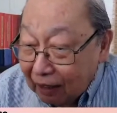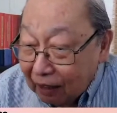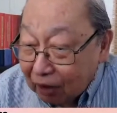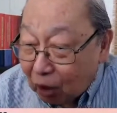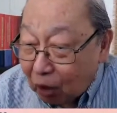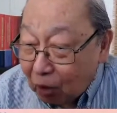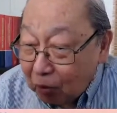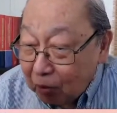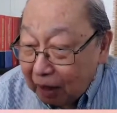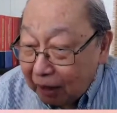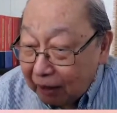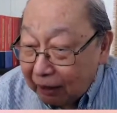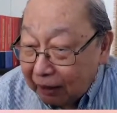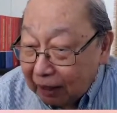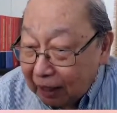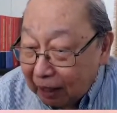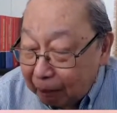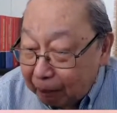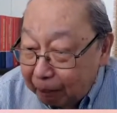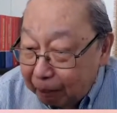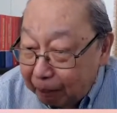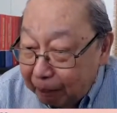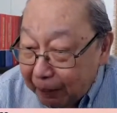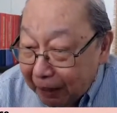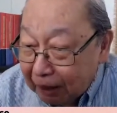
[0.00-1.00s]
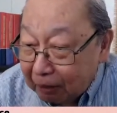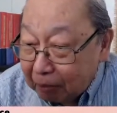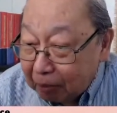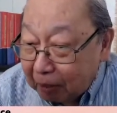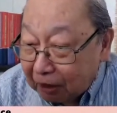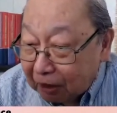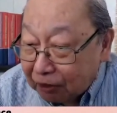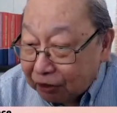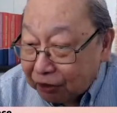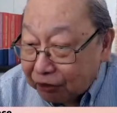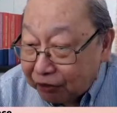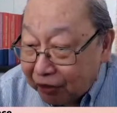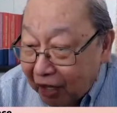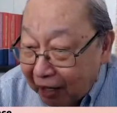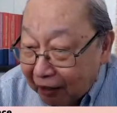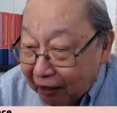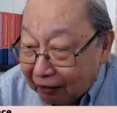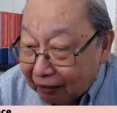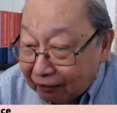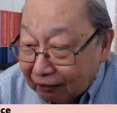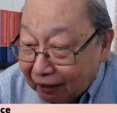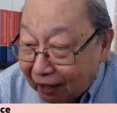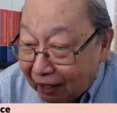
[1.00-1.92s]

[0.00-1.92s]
committing a big mistake.